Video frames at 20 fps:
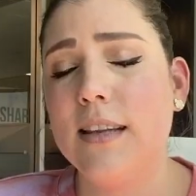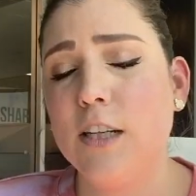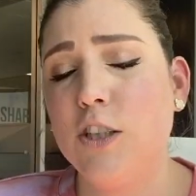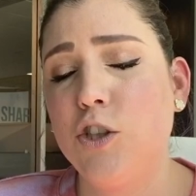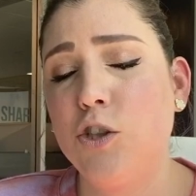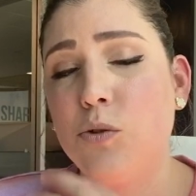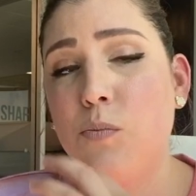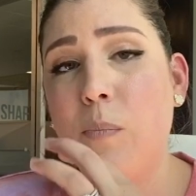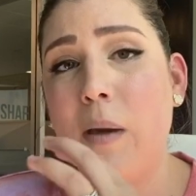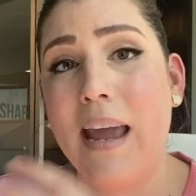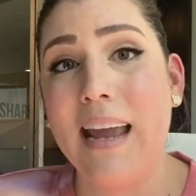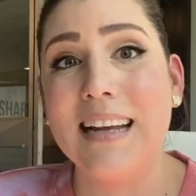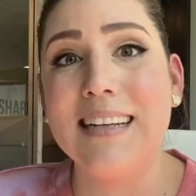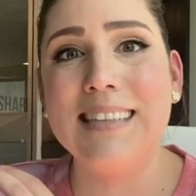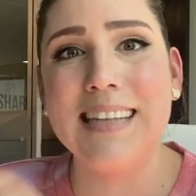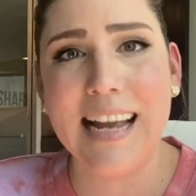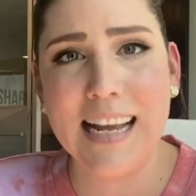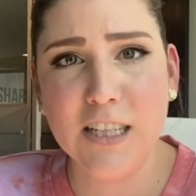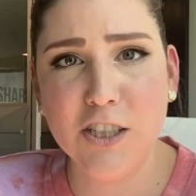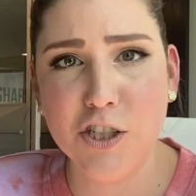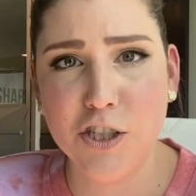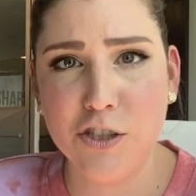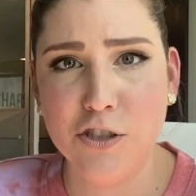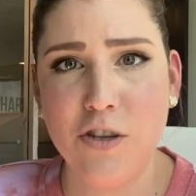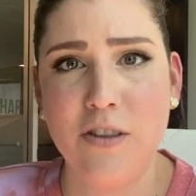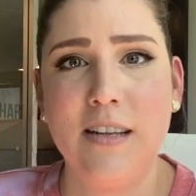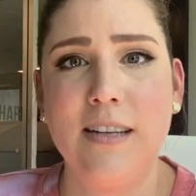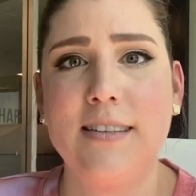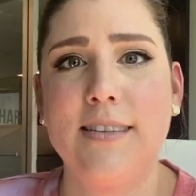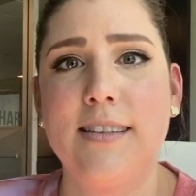that you pay attention
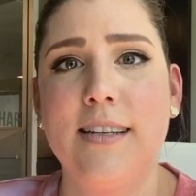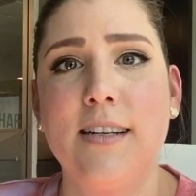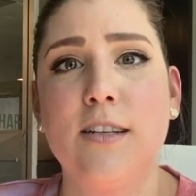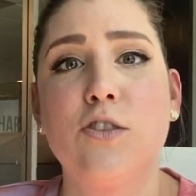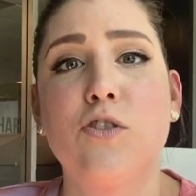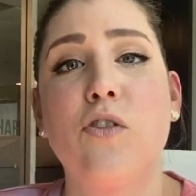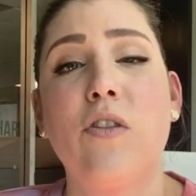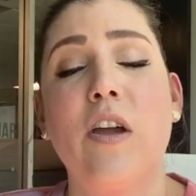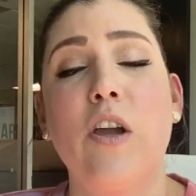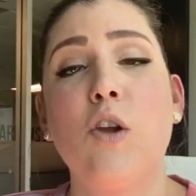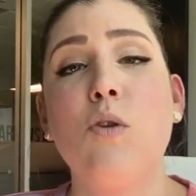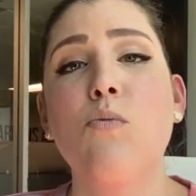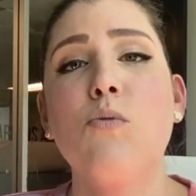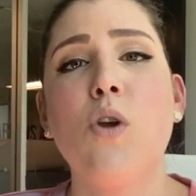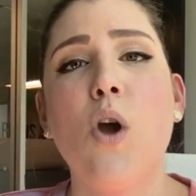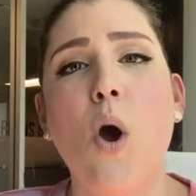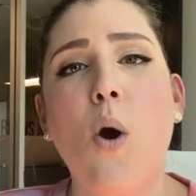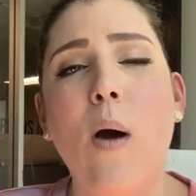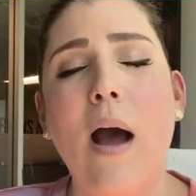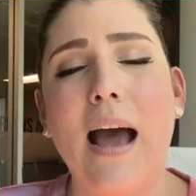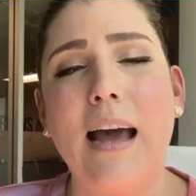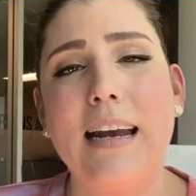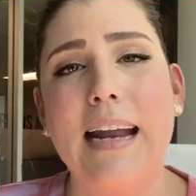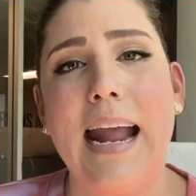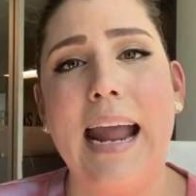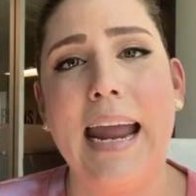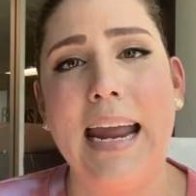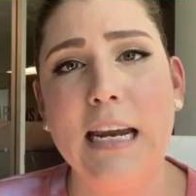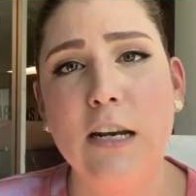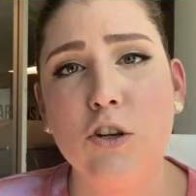to these things so that you know how to
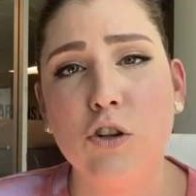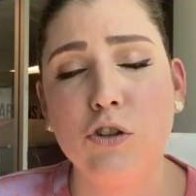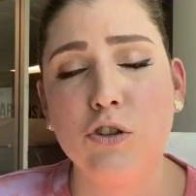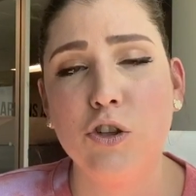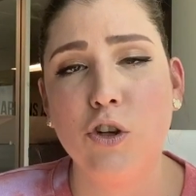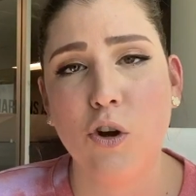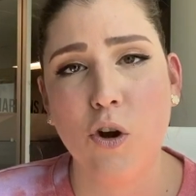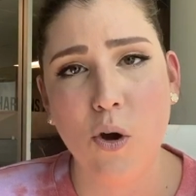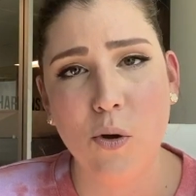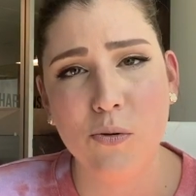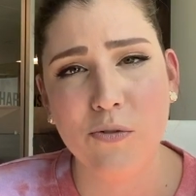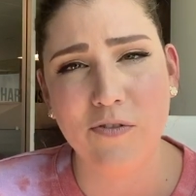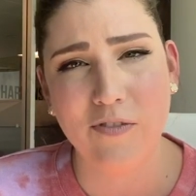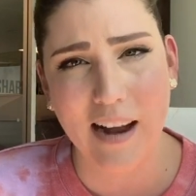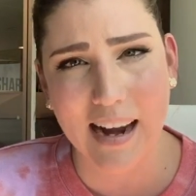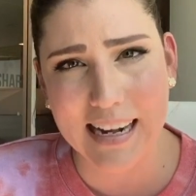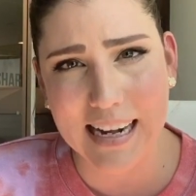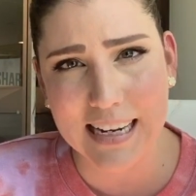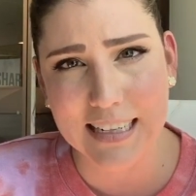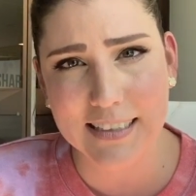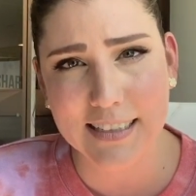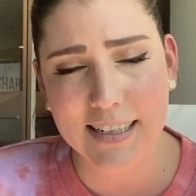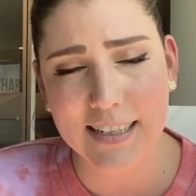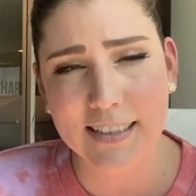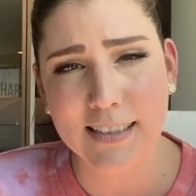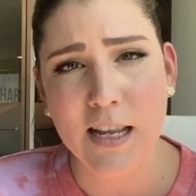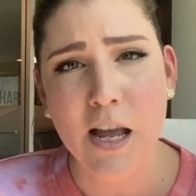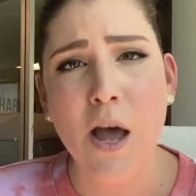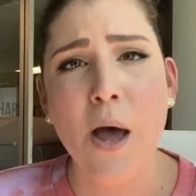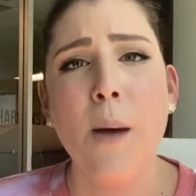handle your own
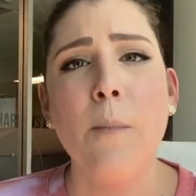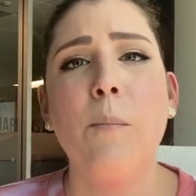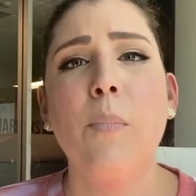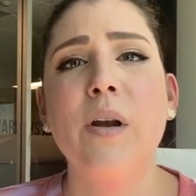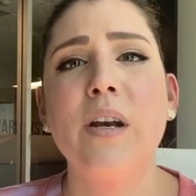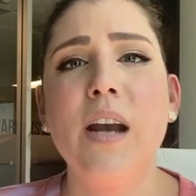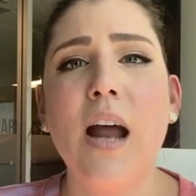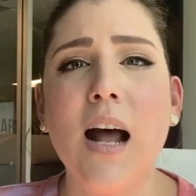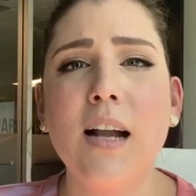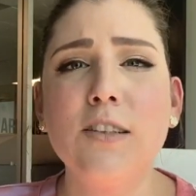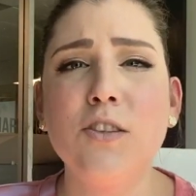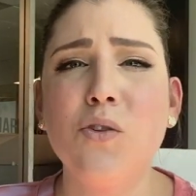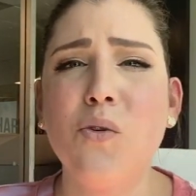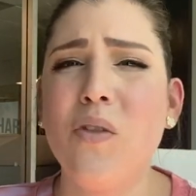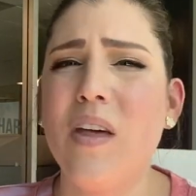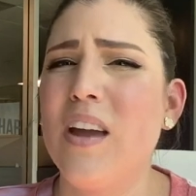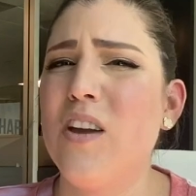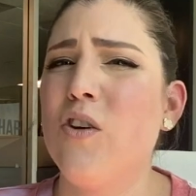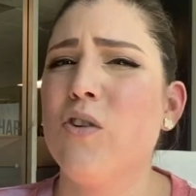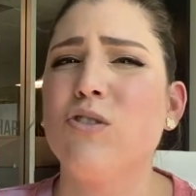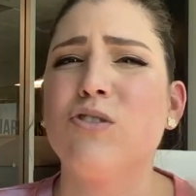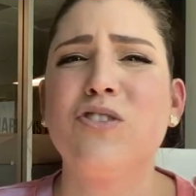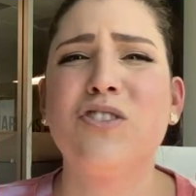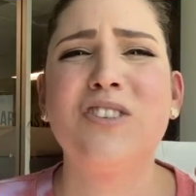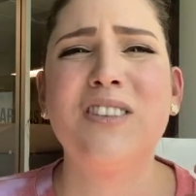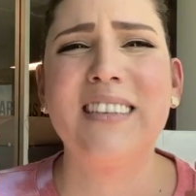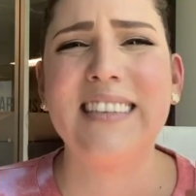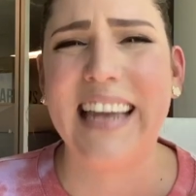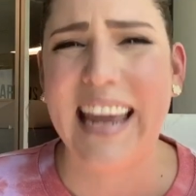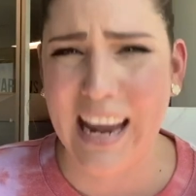finances, but not so that you're
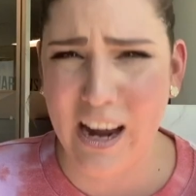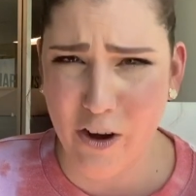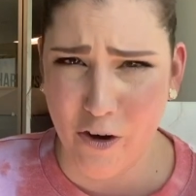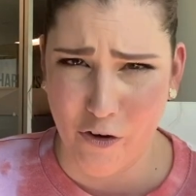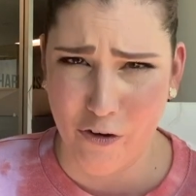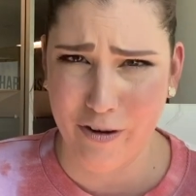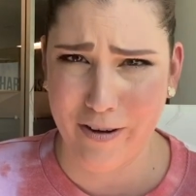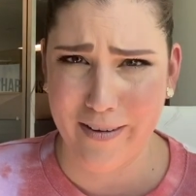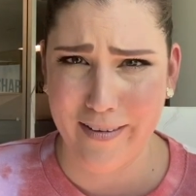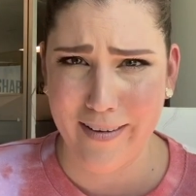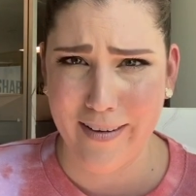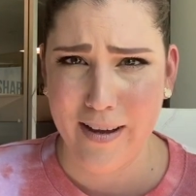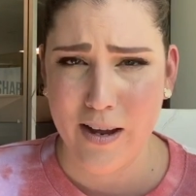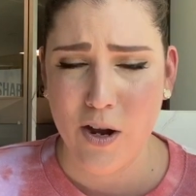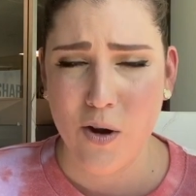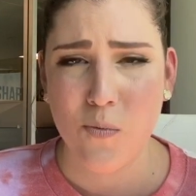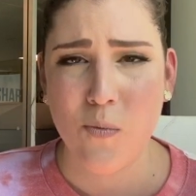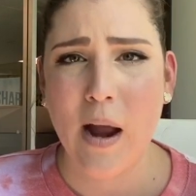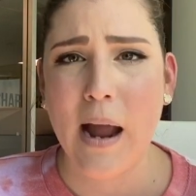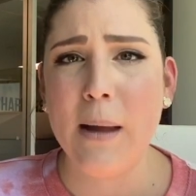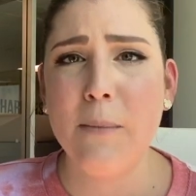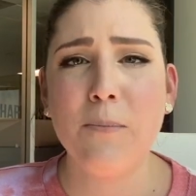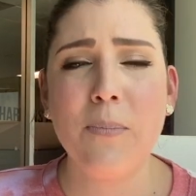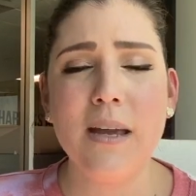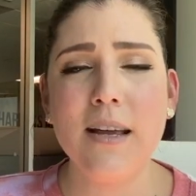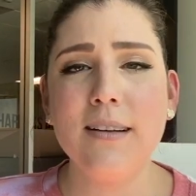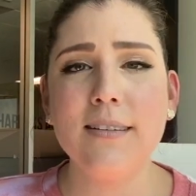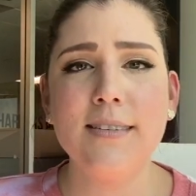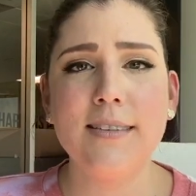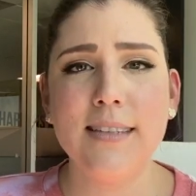scared, right?
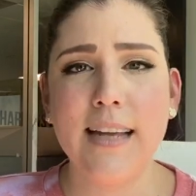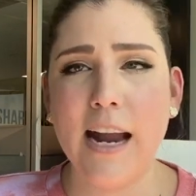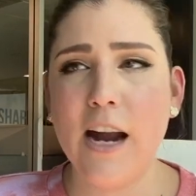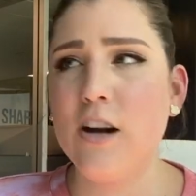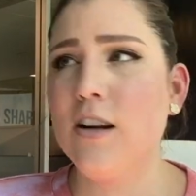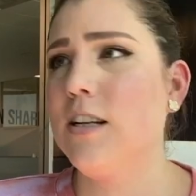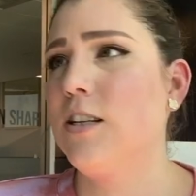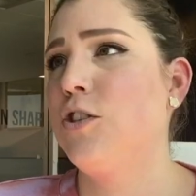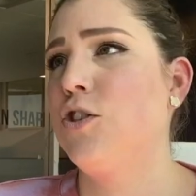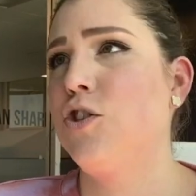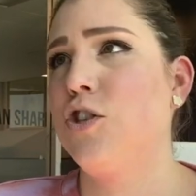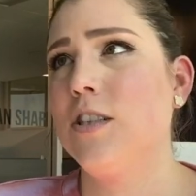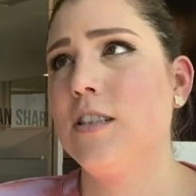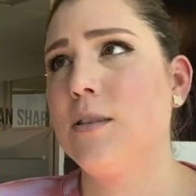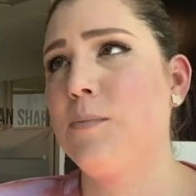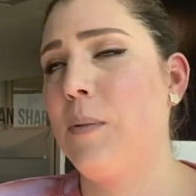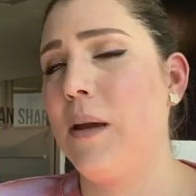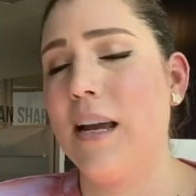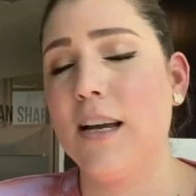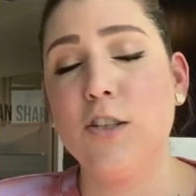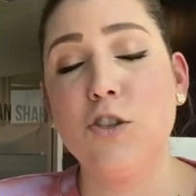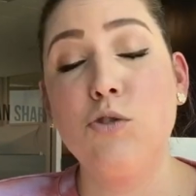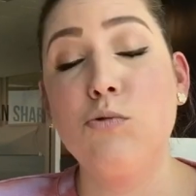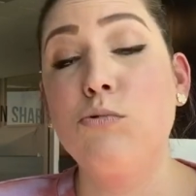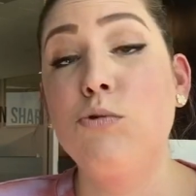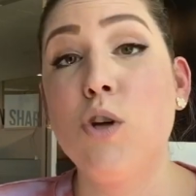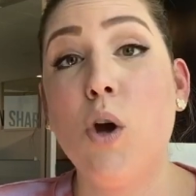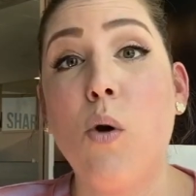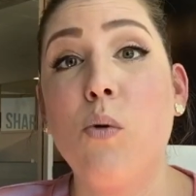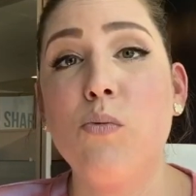Being scared is just because you
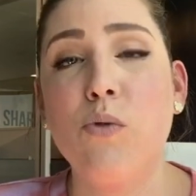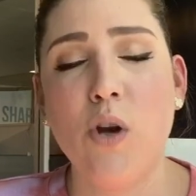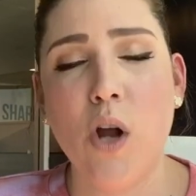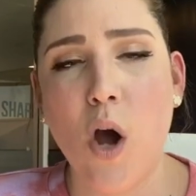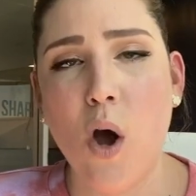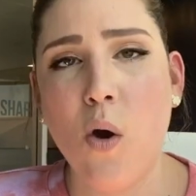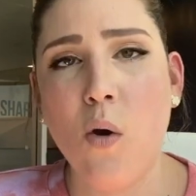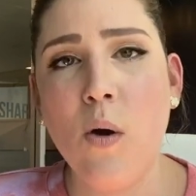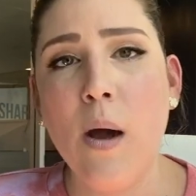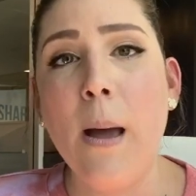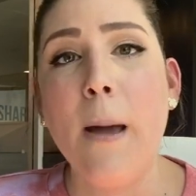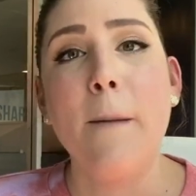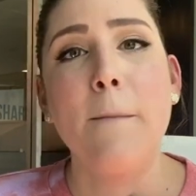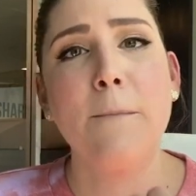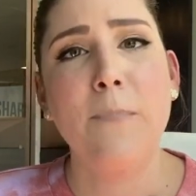don't know.